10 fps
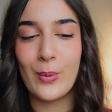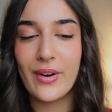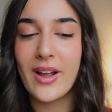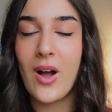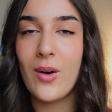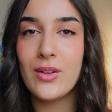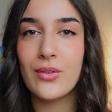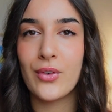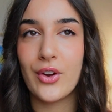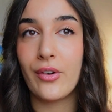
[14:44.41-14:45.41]
work out
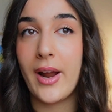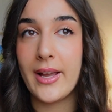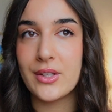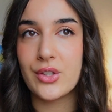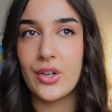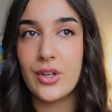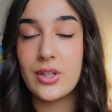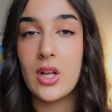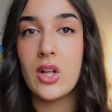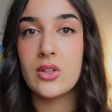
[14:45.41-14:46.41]
for your highest good.